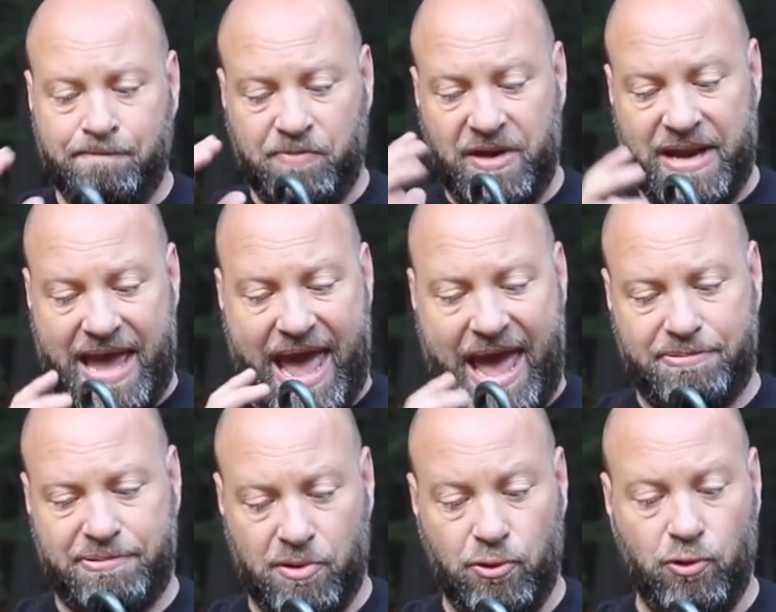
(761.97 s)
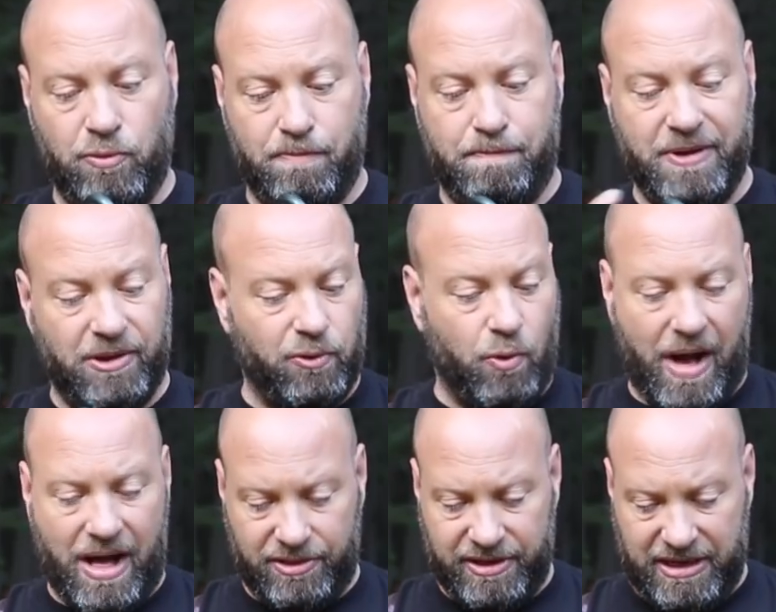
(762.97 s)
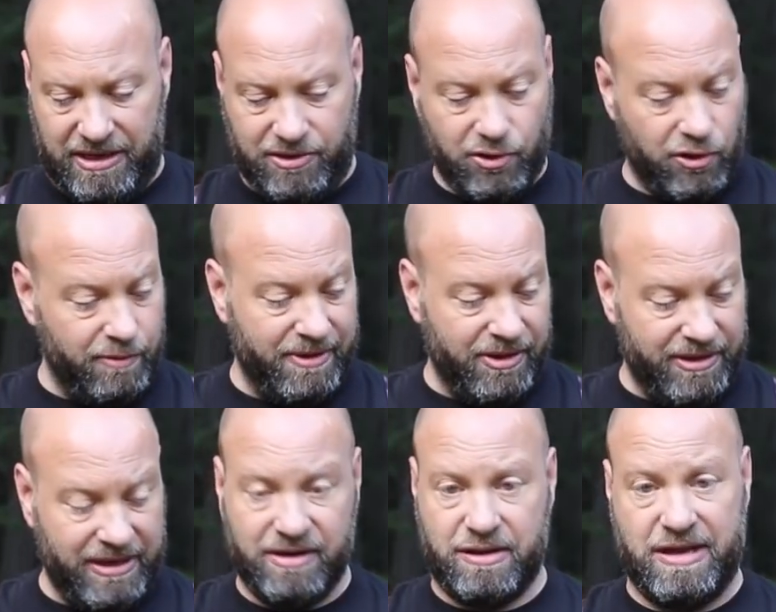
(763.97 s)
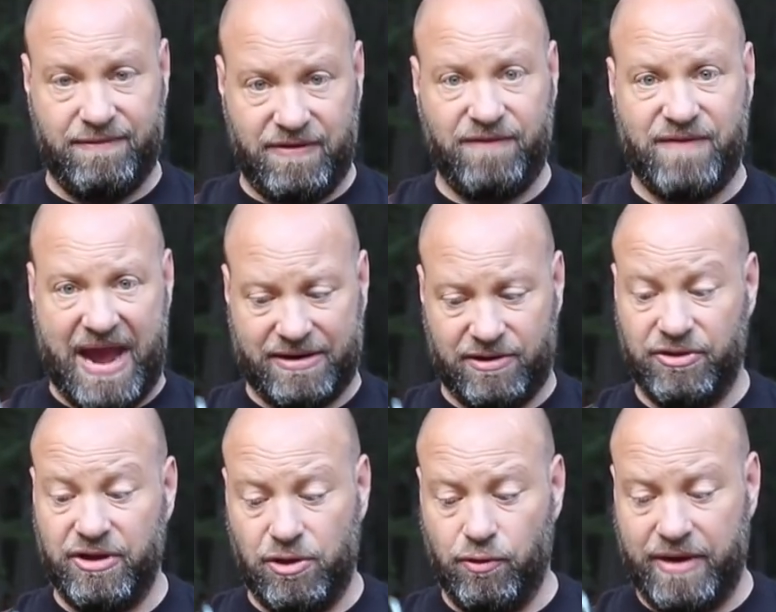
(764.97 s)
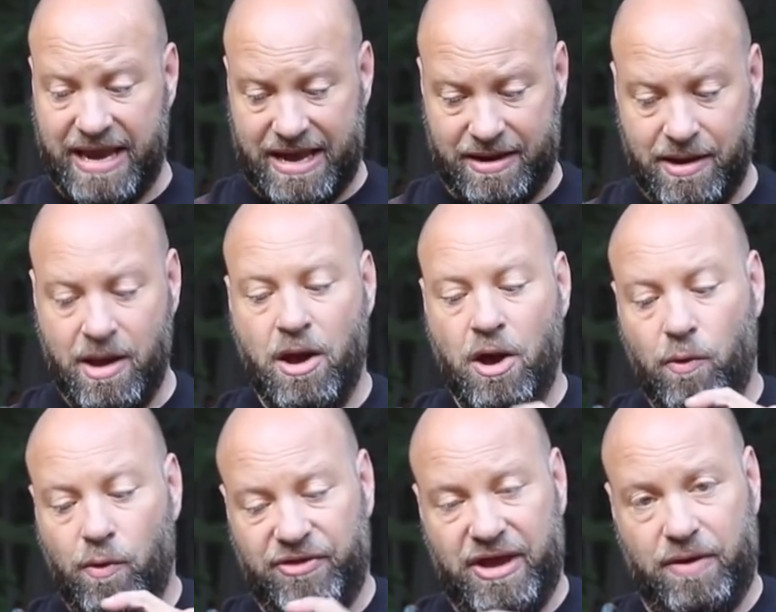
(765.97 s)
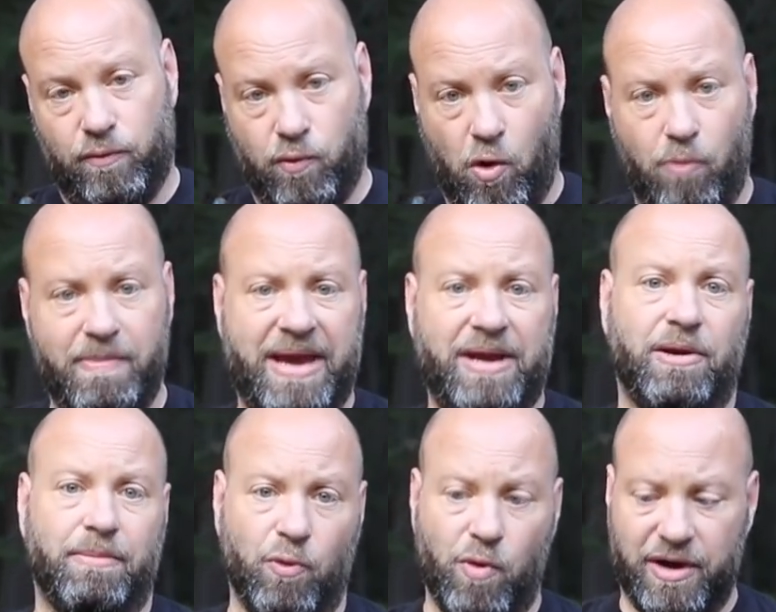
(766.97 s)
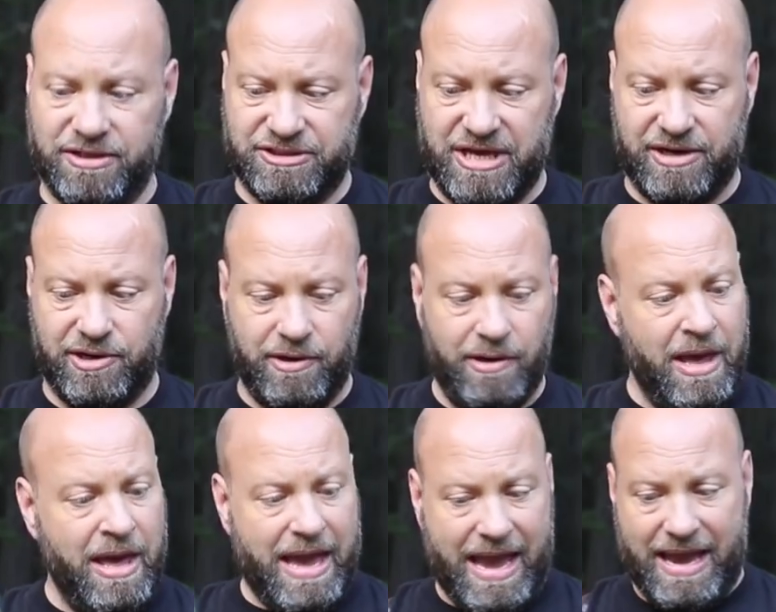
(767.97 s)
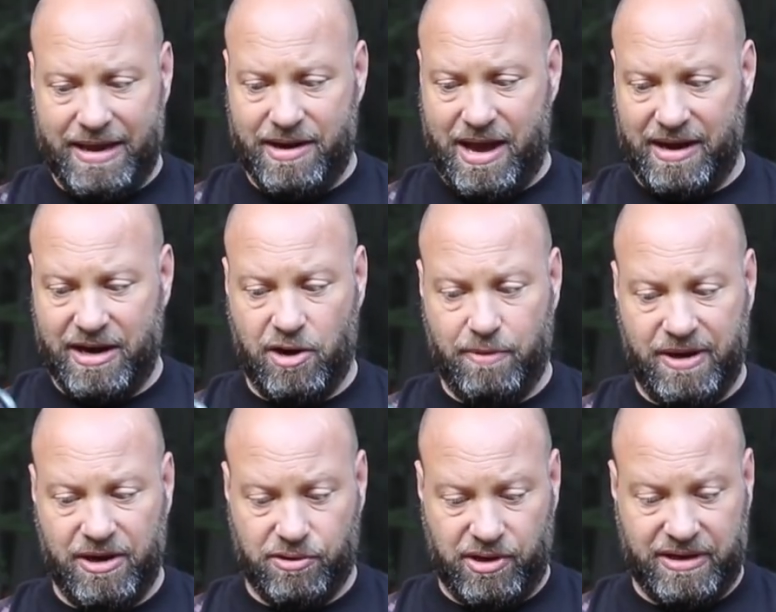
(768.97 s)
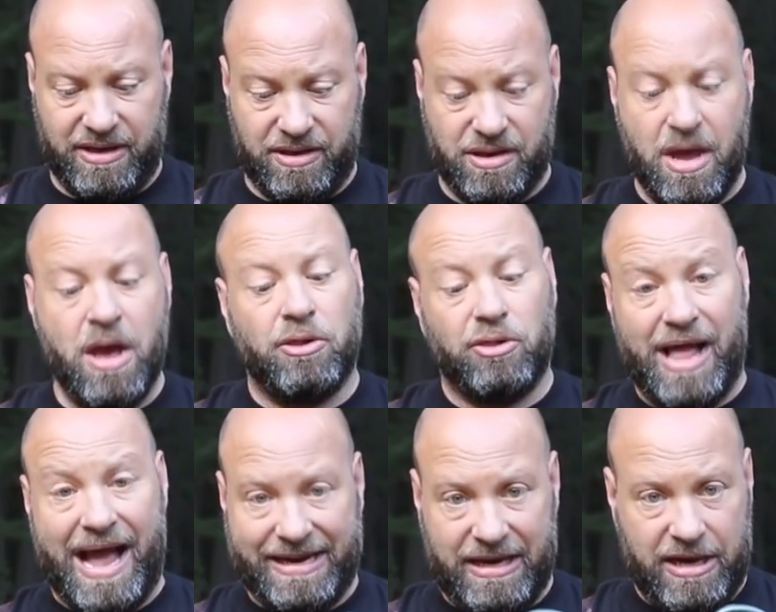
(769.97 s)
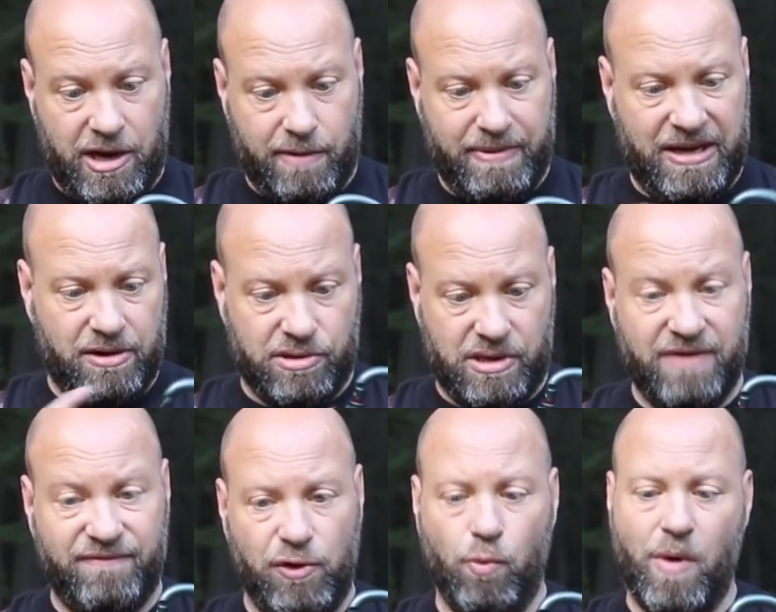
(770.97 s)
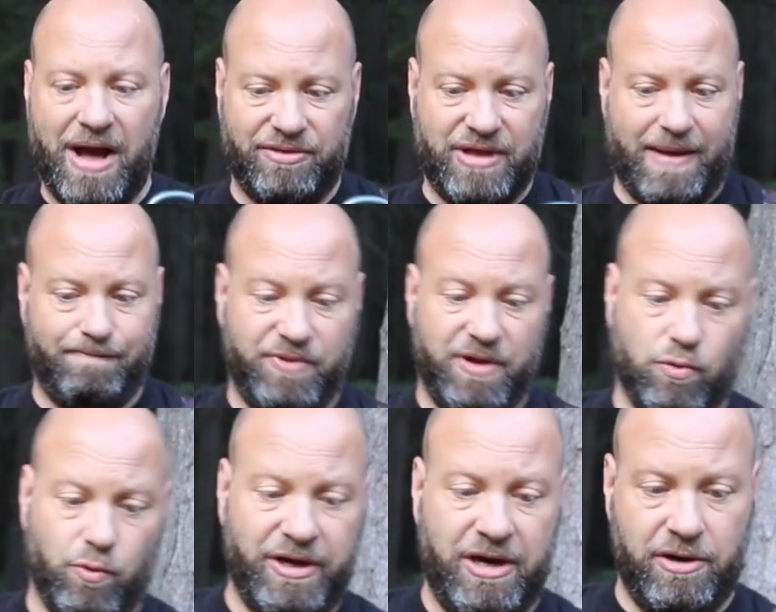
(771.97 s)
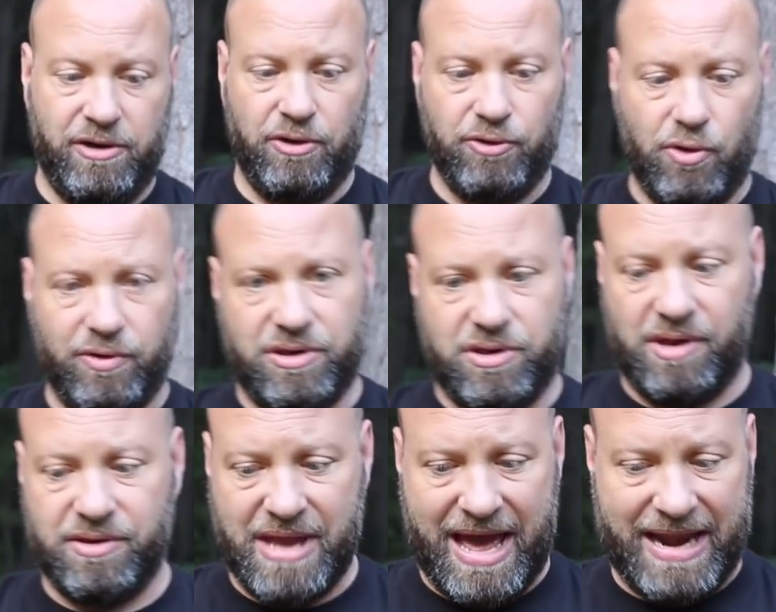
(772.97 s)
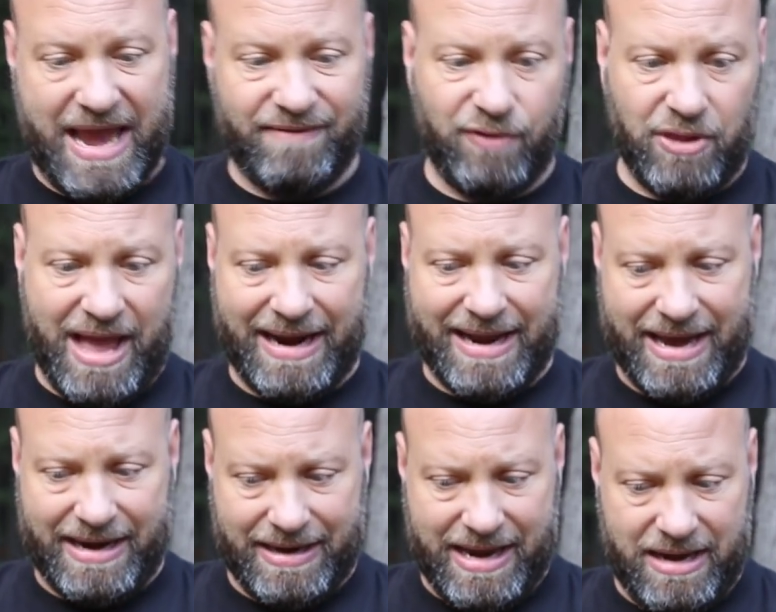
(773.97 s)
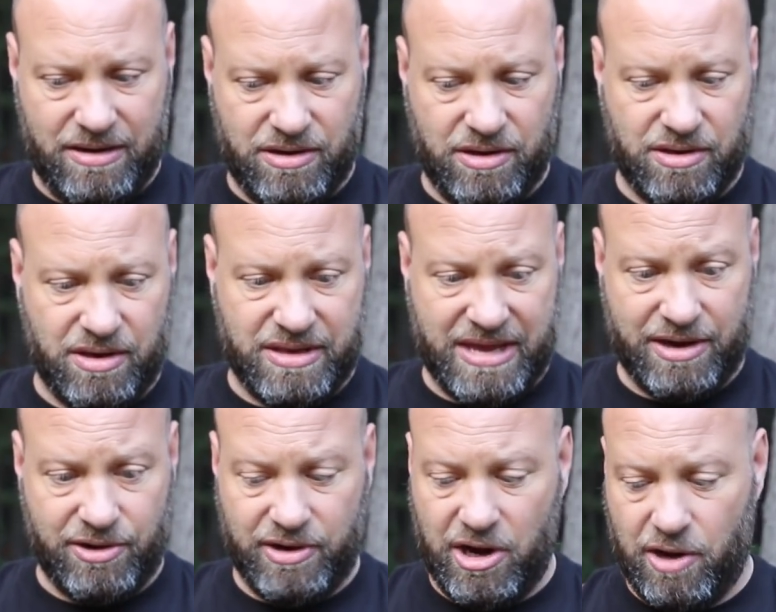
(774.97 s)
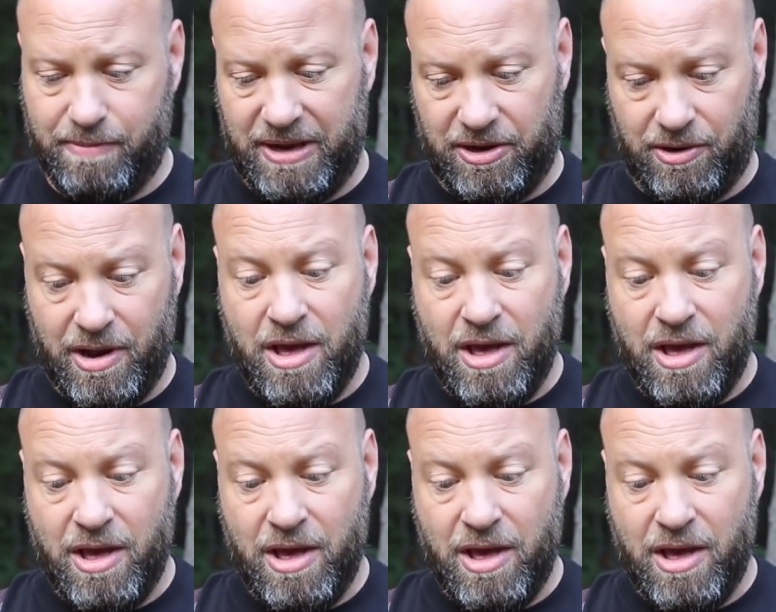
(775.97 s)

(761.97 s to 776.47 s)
and the absolute build quality, durability, and safety factor that you get with a Ropeman number one ascender and uh, carabiners like this. Locking carabiners, if you want them. This one here, you'll notice, does not have a lock on it, okay? It's just a standard carabiner.